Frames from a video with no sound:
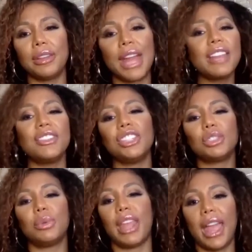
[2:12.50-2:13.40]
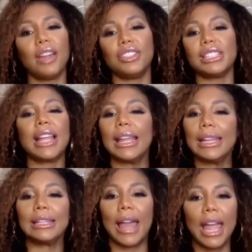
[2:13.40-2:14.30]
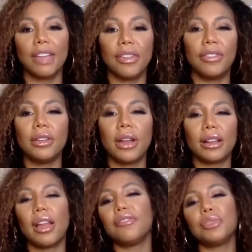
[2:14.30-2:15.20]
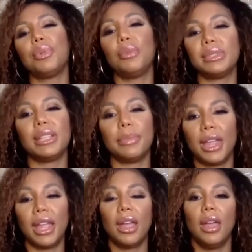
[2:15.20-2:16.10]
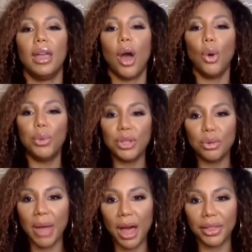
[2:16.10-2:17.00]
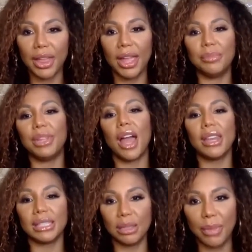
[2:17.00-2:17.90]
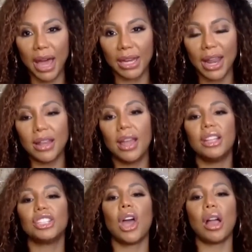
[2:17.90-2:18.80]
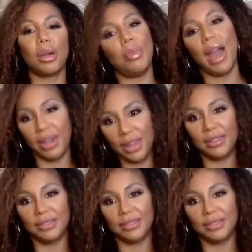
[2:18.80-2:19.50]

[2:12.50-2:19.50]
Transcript: not even just with hair, just like in life. If you're not comfortable with something, open your mouth and be honest about it and talk about it.